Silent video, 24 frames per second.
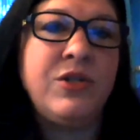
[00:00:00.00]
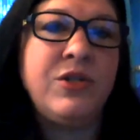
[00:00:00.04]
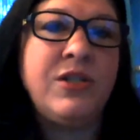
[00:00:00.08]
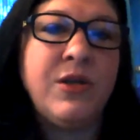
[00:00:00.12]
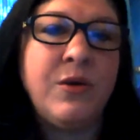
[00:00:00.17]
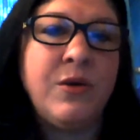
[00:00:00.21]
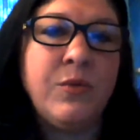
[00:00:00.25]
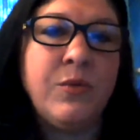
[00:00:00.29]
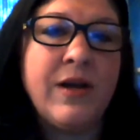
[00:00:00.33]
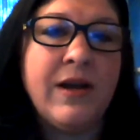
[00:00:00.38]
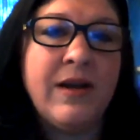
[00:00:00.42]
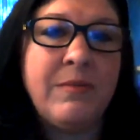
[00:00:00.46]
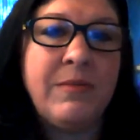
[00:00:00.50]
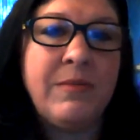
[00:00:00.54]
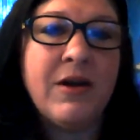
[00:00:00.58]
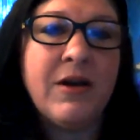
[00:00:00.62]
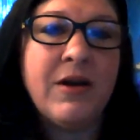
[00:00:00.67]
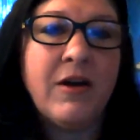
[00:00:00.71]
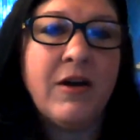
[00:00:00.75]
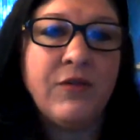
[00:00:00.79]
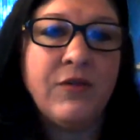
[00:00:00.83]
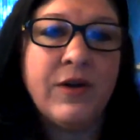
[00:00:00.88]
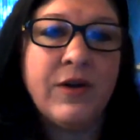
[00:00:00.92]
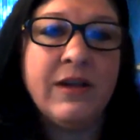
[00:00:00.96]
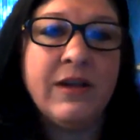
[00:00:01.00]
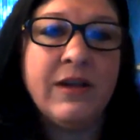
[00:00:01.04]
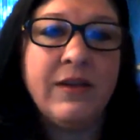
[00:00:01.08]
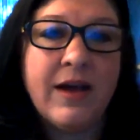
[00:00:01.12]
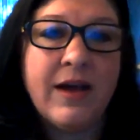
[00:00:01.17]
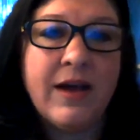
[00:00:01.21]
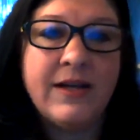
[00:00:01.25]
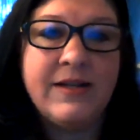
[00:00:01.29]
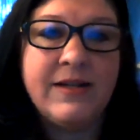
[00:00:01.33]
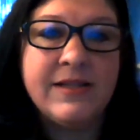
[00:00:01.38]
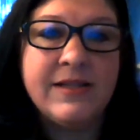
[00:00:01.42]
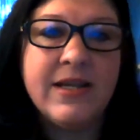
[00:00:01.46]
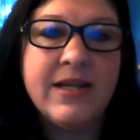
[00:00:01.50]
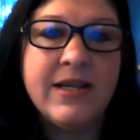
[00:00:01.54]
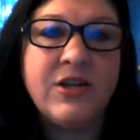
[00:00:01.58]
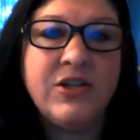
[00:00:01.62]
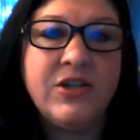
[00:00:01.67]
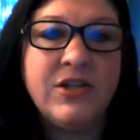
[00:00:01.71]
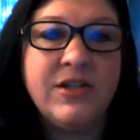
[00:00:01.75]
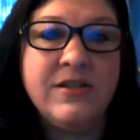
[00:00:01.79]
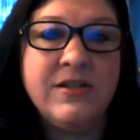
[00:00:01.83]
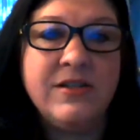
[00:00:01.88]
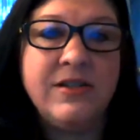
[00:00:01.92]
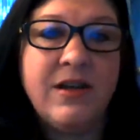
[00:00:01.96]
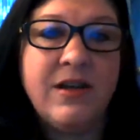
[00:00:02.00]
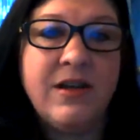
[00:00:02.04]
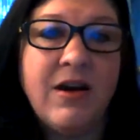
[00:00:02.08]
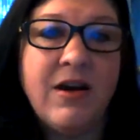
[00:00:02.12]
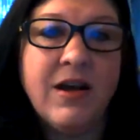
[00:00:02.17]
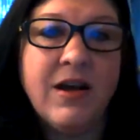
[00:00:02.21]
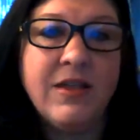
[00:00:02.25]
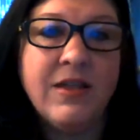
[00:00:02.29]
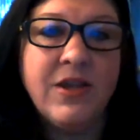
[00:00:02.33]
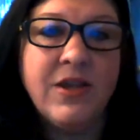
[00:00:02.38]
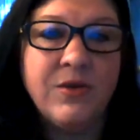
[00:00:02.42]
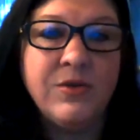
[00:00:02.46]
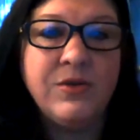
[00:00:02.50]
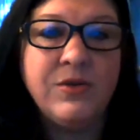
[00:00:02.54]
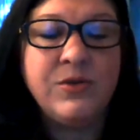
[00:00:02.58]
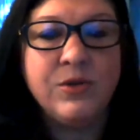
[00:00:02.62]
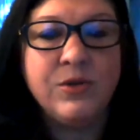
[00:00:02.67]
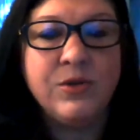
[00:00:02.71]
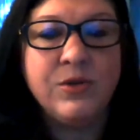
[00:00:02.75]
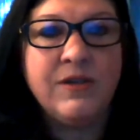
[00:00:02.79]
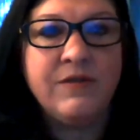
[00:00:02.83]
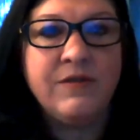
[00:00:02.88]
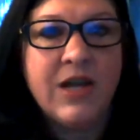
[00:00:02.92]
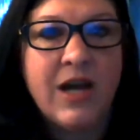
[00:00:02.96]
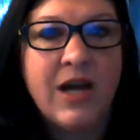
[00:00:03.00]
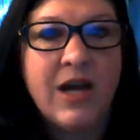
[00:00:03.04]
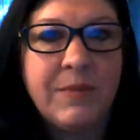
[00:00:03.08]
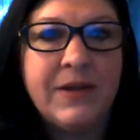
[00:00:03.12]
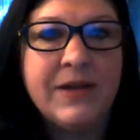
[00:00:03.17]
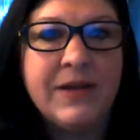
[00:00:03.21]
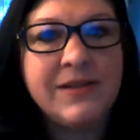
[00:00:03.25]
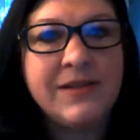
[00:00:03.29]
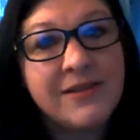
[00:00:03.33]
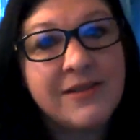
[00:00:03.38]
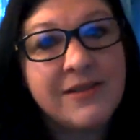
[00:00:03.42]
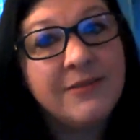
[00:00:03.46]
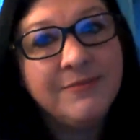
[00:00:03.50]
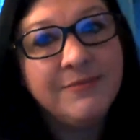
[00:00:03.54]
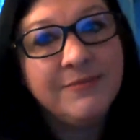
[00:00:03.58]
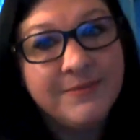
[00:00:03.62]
So we're going to be offering a lot of discussions on those sorts of topics.